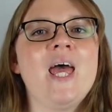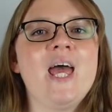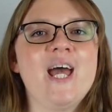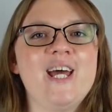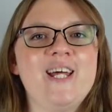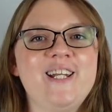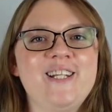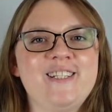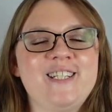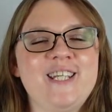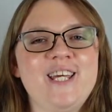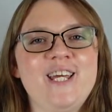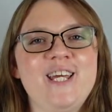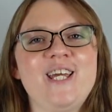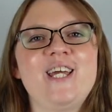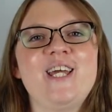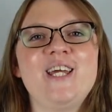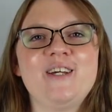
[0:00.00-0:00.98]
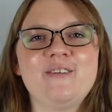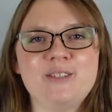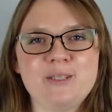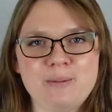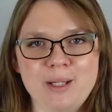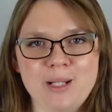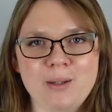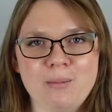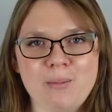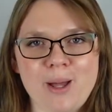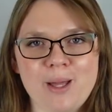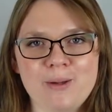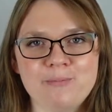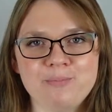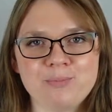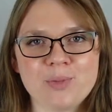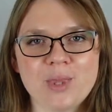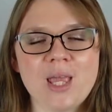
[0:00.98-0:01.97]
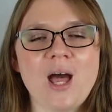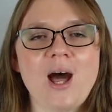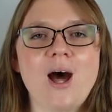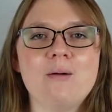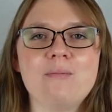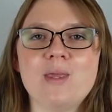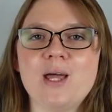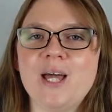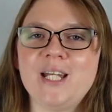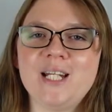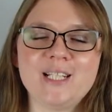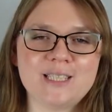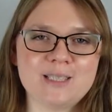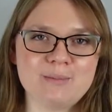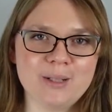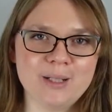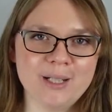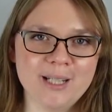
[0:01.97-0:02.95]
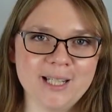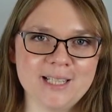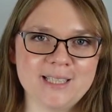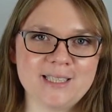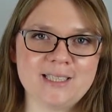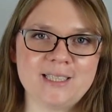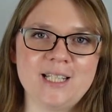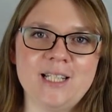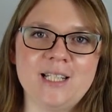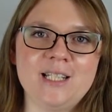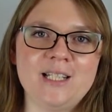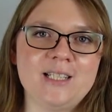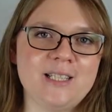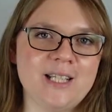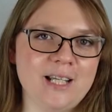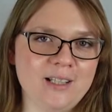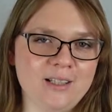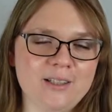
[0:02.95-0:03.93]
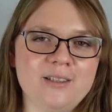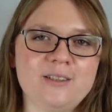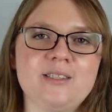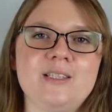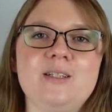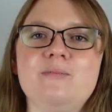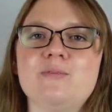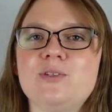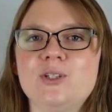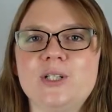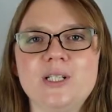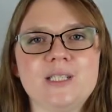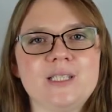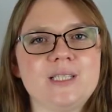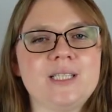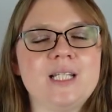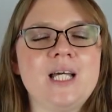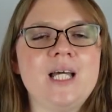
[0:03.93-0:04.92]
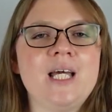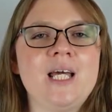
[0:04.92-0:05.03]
And it was a pain in the butt. I'm not an experienced tailor seamstress